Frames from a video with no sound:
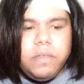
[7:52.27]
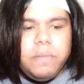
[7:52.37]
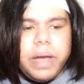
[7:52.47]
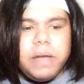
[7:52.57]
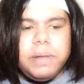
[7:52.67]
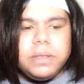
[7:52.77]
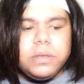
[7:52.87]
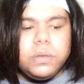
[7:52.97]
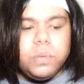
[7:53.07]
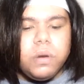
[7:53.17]
The backup
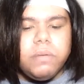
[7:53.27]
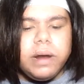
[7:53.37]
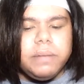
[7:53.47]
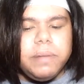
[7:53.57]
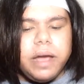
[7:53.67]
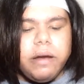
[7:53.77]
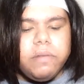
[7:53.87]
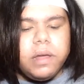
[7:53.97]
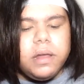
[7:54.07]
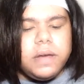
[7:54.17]
dancers were wearing black
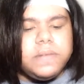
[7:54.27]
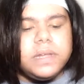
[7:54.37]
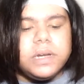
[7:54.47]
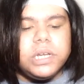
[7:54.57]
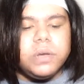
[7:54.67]
on that live stage.